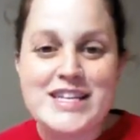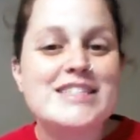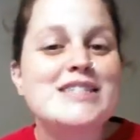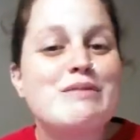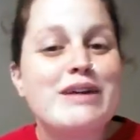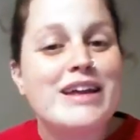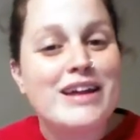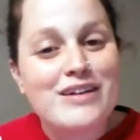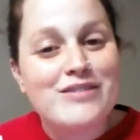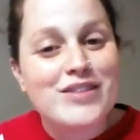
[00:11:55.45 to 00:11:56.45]
since the
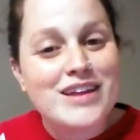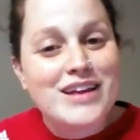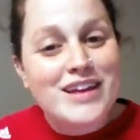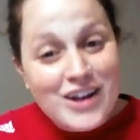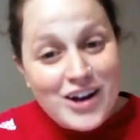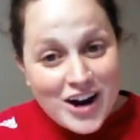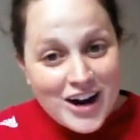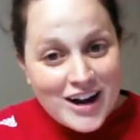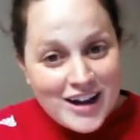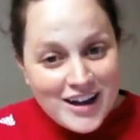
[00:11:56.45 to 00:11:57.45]
beginning of the
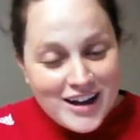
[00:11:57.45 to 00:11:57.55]
year,